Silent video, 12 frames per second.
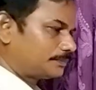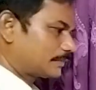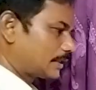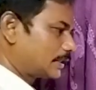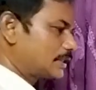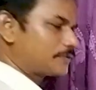
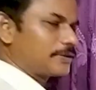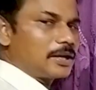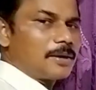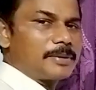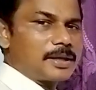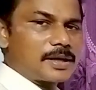this
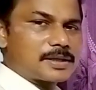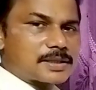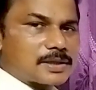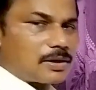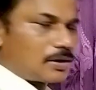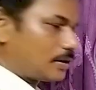phenomena is
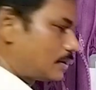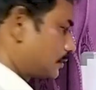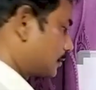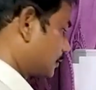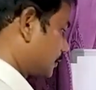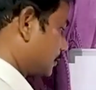called,
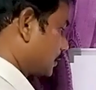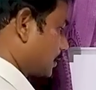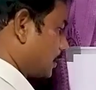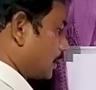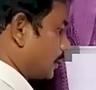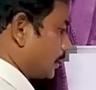
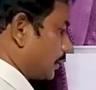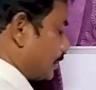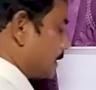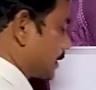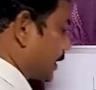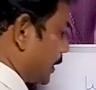
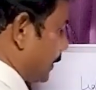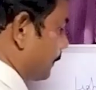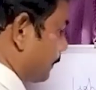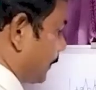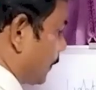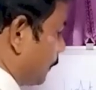say we